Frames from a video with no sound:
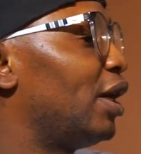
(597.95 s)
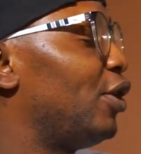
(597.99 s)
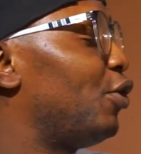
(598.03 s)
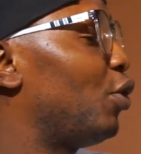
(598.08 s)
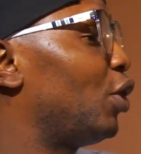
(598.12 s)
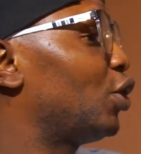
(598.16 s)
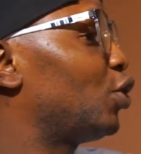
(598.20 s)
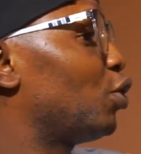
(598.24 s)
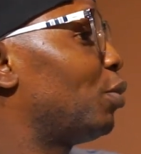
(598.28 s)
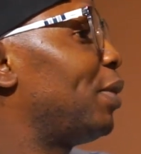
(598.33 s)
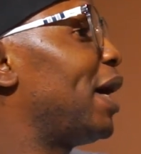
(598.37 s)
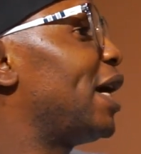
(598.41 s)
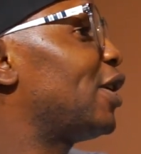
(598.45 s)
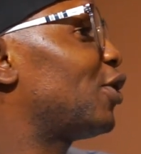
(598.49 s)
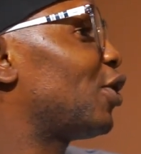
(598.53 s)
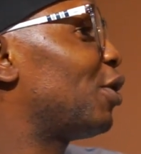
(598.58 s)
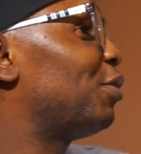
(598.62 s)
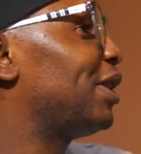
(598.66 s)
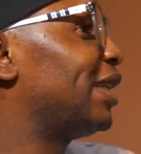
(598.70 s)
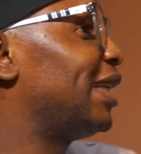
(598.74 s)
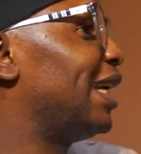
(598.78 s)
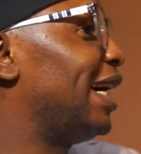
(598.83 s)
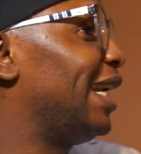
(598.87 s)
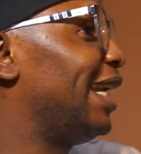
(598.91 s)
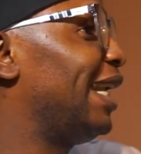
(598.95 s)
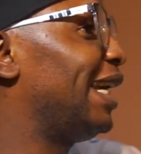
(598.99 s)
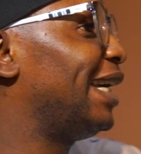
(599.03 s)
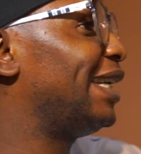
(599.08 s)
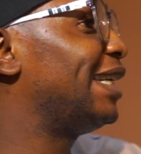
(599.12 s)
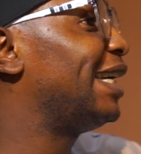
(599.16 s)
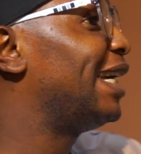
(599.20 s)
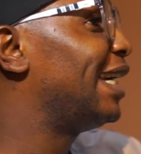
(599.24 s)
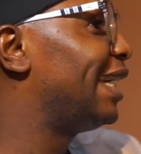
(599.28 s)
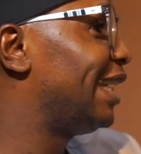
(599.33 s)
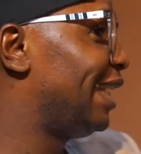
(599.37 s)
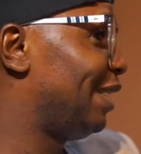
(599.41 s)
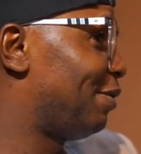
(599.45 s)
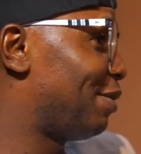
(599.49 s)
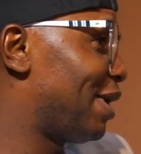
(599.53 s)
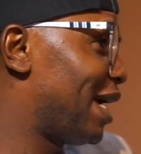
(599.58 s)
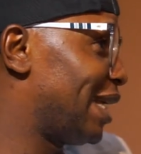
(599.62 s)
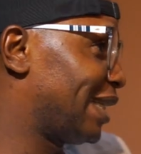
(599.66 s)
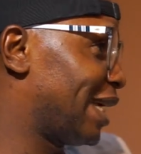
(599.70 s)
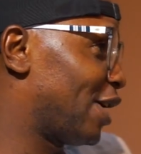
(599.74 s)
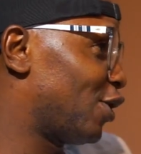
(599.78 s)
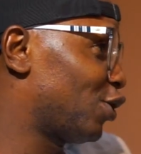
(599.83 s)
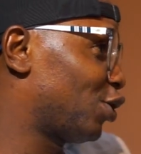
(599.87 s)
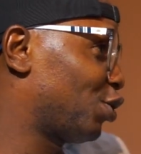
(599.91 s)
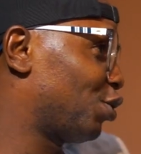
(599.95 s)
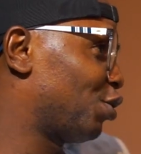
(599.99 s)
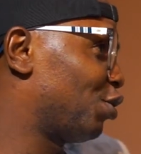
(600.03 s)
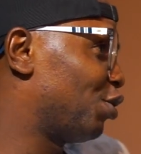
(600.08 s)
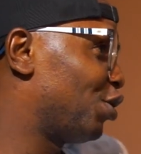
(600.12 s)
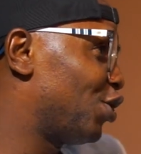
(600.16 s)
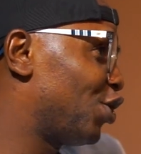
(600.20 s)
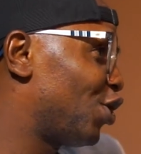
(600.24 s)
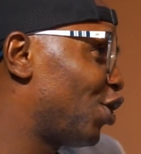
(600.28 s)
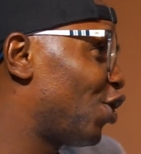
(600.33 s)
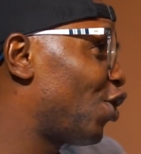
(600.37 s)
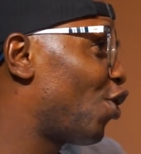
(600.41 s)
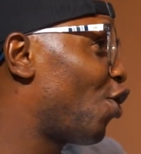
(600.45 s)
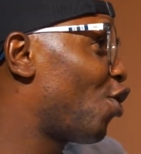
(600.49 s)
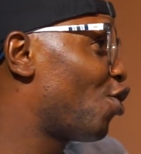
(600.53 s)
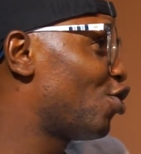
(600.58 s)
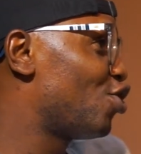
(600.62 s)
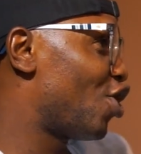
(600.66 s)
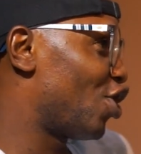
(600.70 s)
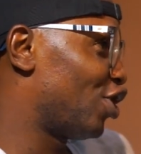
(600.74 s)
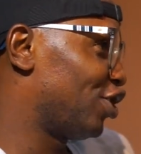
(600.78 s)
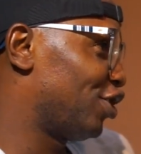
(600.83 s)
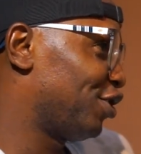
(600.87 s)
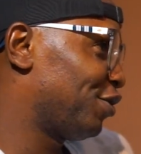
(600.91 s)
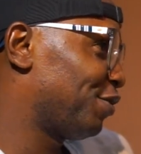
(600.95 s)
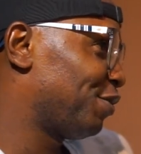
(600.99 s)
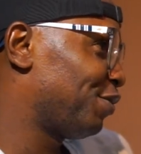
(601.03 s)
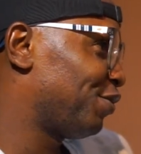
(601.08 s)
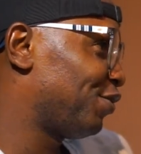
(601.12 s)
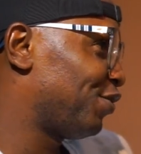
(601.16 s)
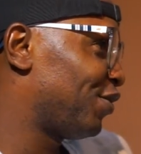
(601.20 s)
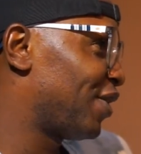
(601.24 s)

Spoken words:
and you want to buy something, and then the man tells you, hold on.